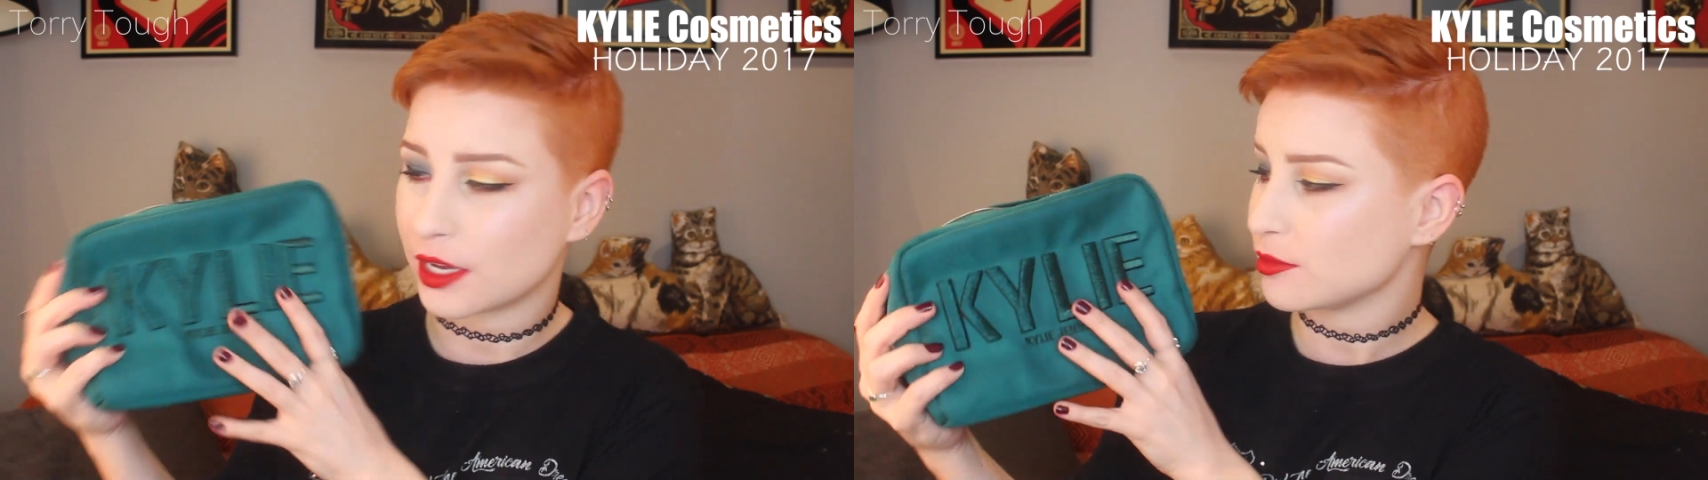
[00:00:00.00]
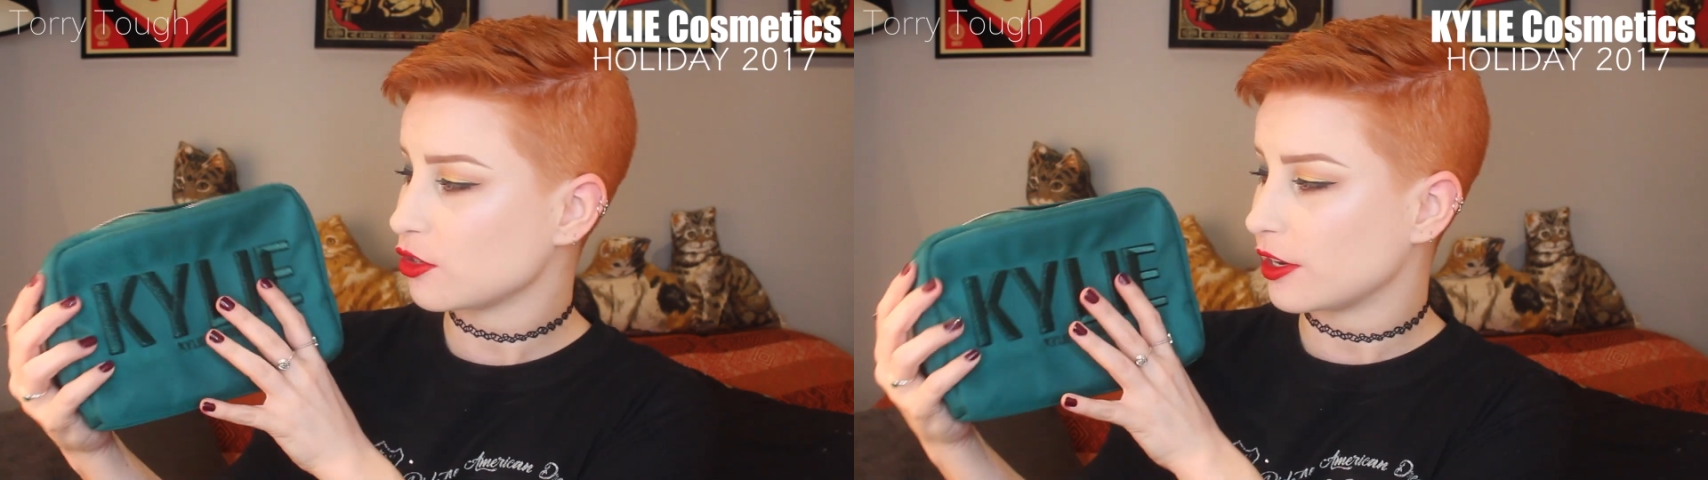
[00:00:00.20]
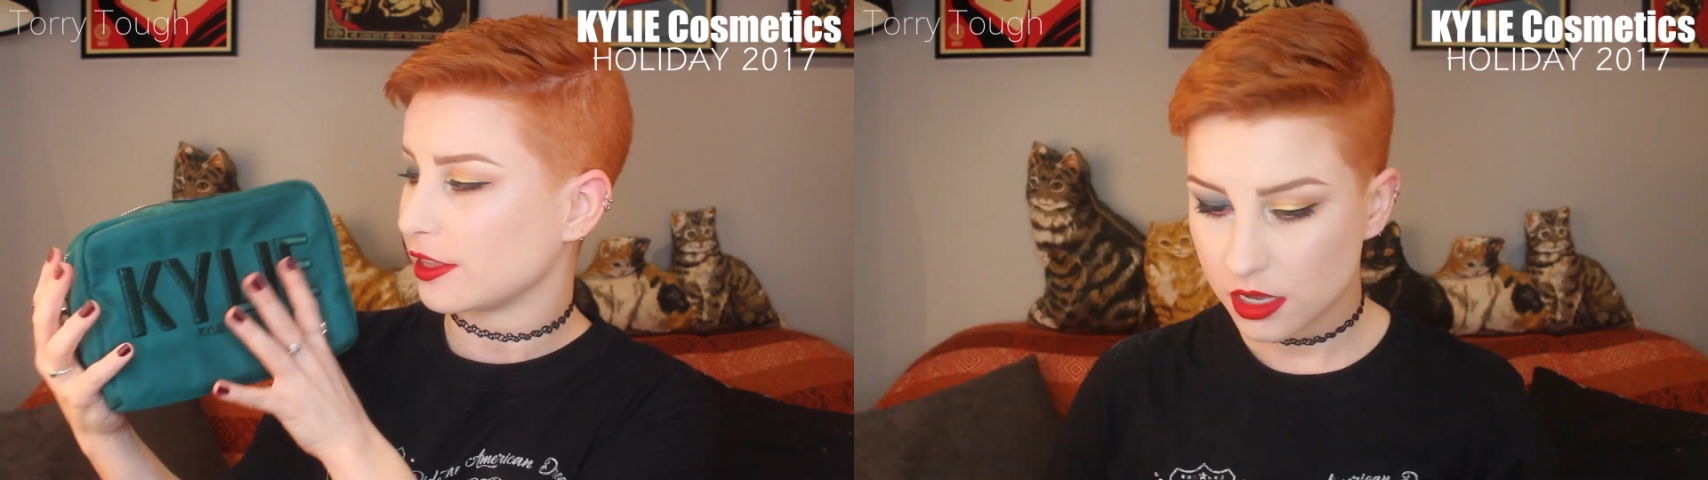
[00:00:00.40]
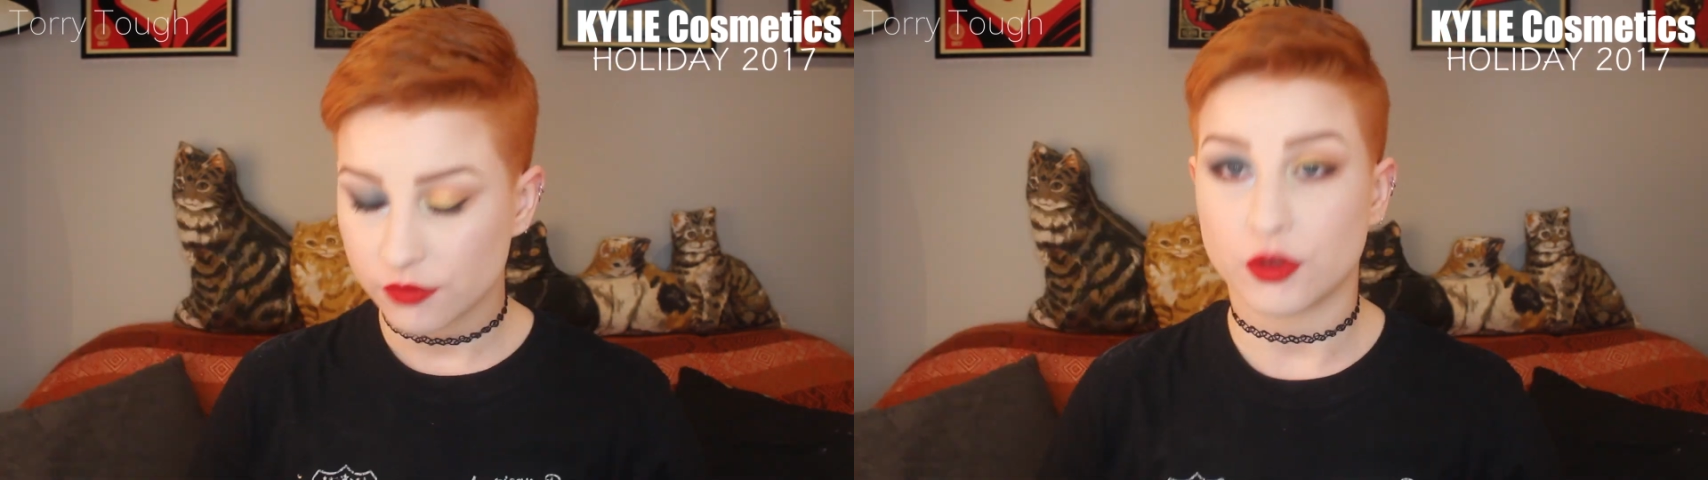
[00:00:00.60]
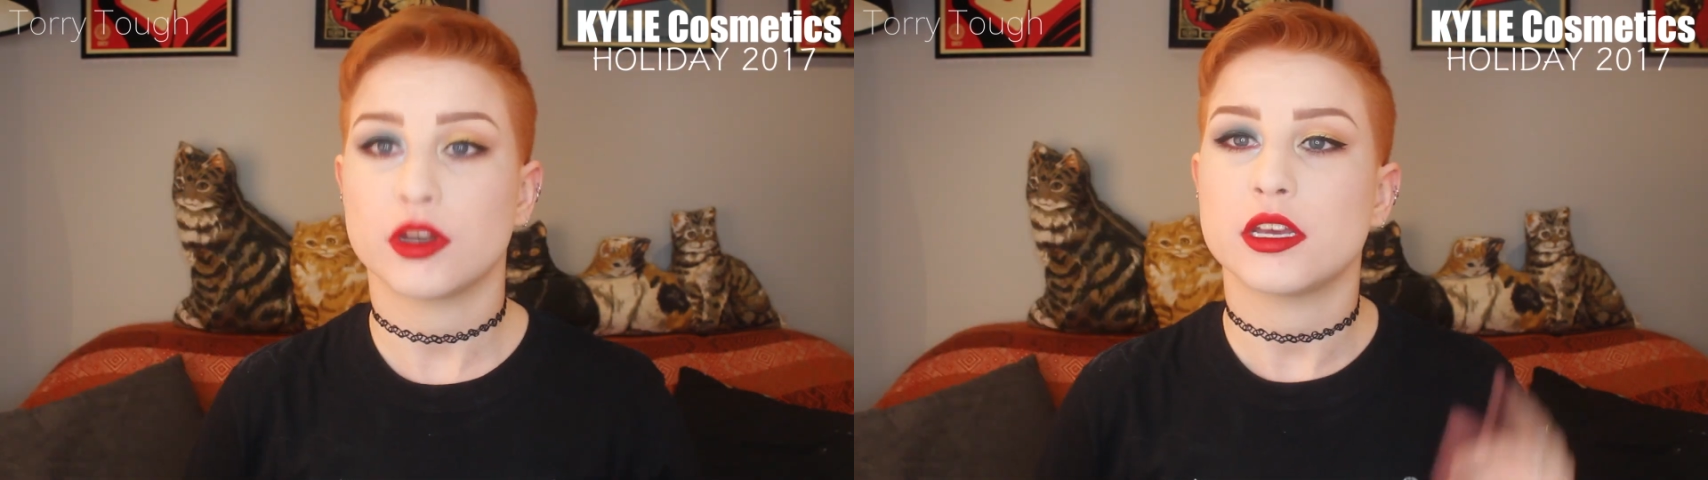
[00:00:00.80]
Like, I'm sorry,
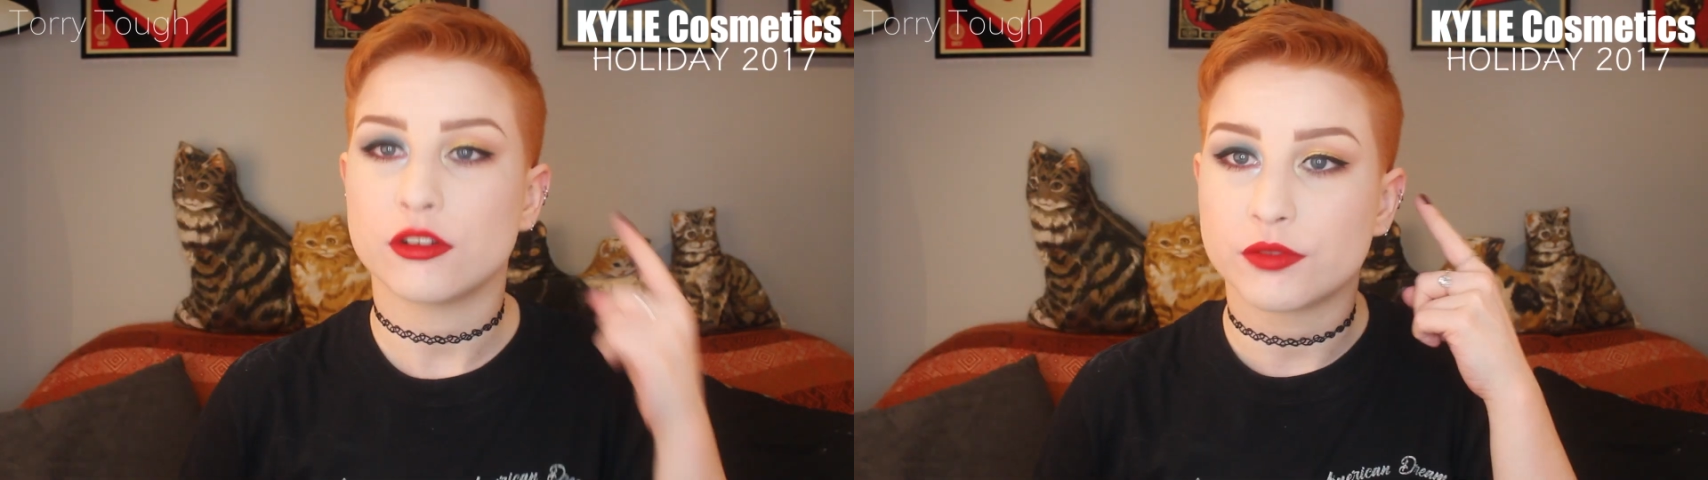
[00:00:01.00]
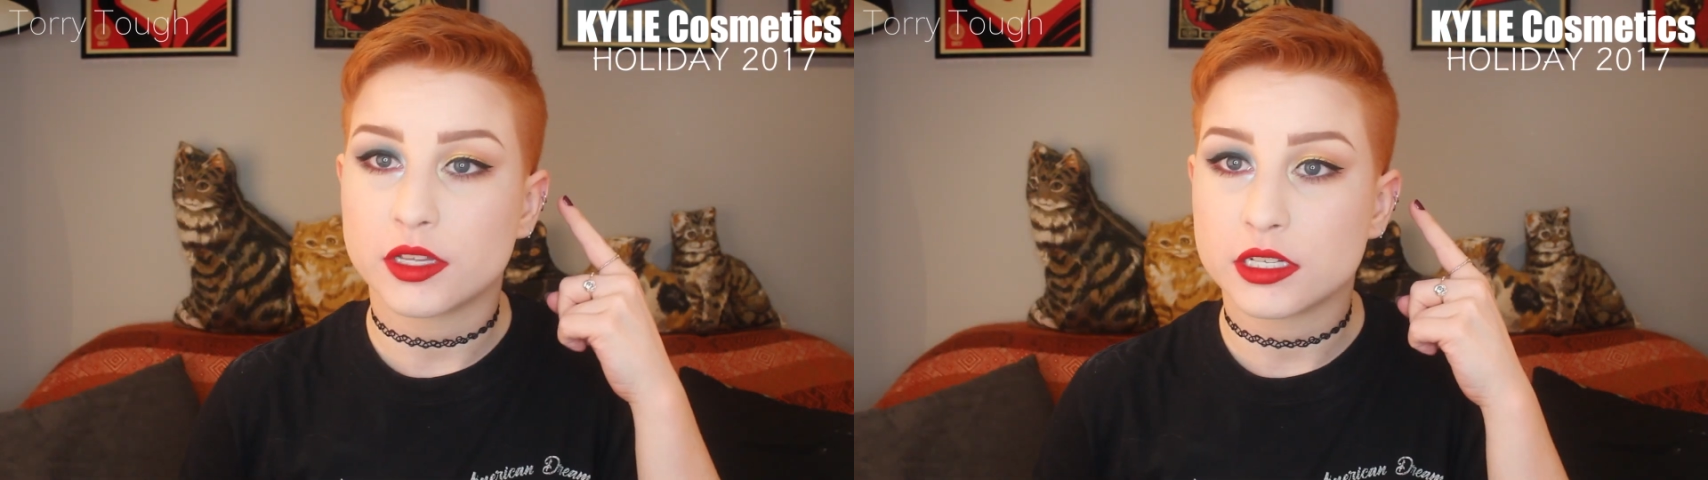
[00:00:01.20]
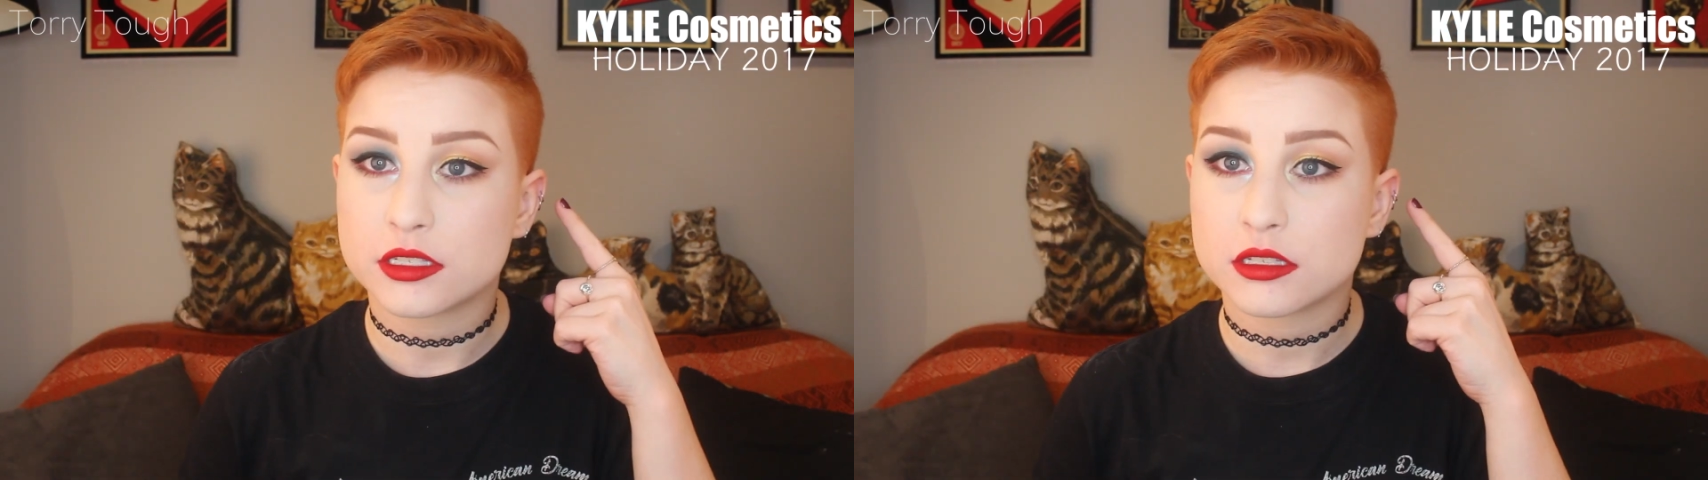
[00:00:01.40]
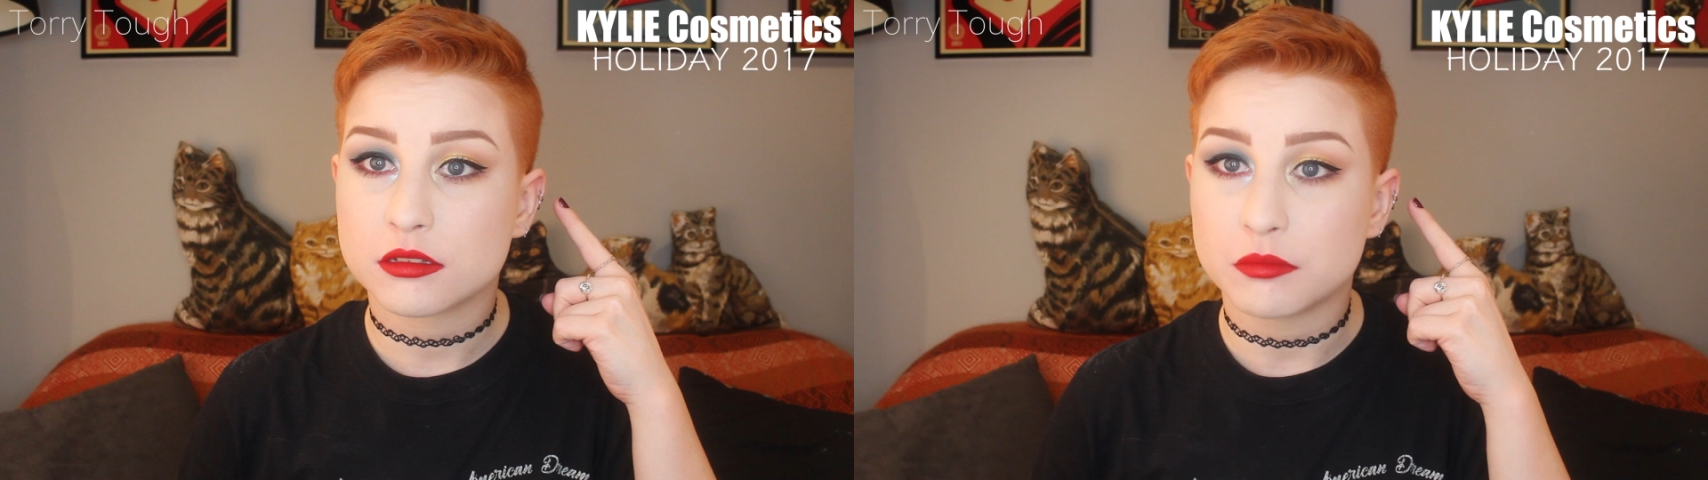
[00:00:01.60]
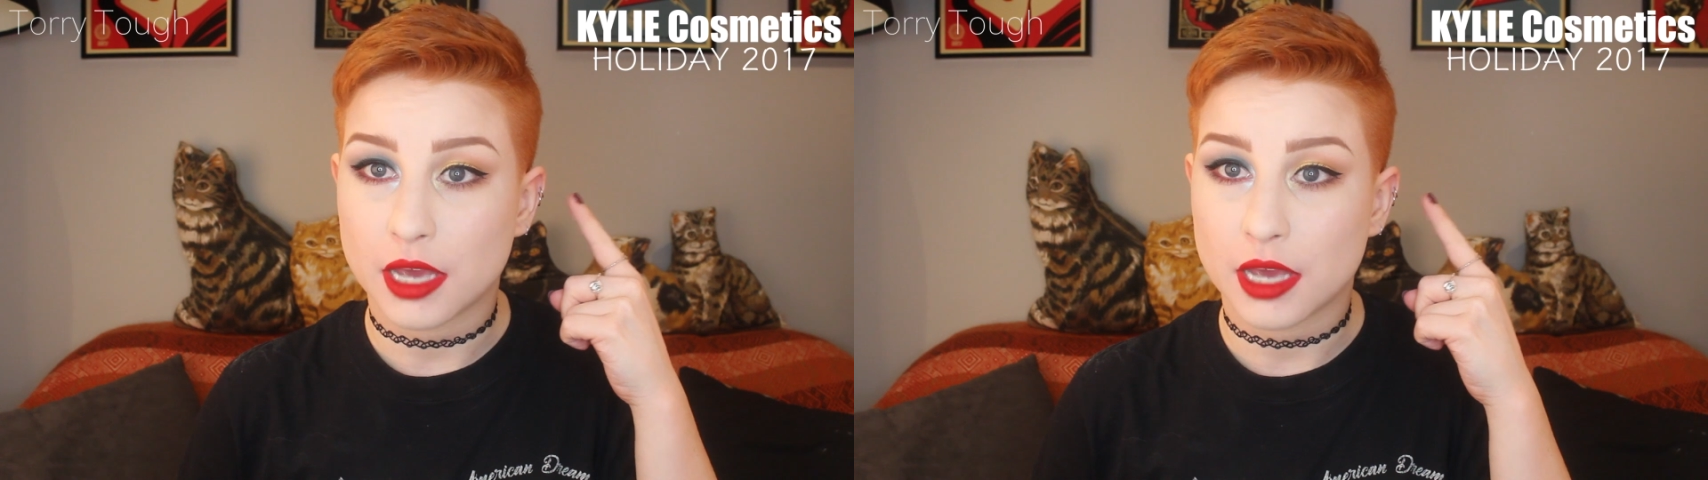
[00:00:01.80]
if you can hear Felix